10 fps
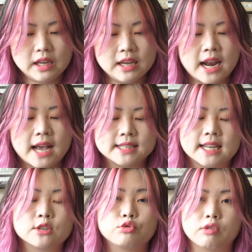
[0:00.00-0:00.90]
It has
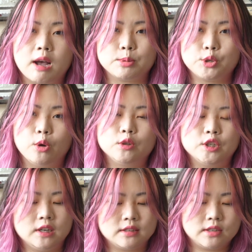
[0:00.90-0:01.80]
that drop
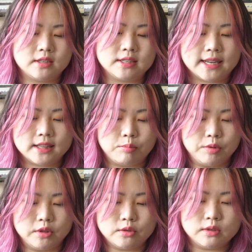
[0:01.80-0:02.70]
shoulder, slightly
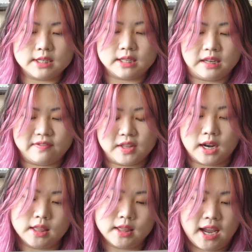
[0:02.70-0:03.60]
balloon sleeve that
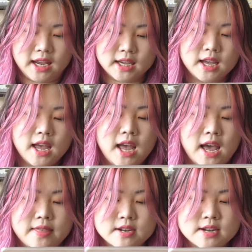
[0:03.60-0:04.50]
I like,
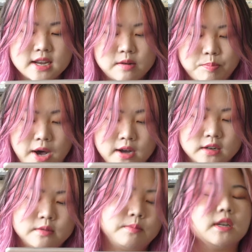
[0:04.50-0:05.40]
and the knit
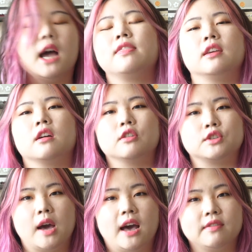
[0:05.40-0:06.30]
bottoms I think
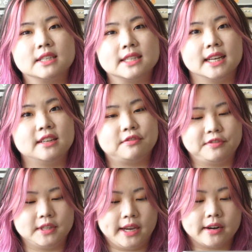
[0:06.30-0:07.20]
also have a slight
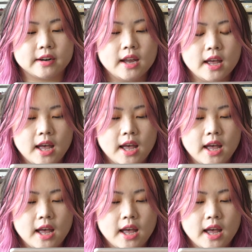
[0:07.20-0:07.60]
flare.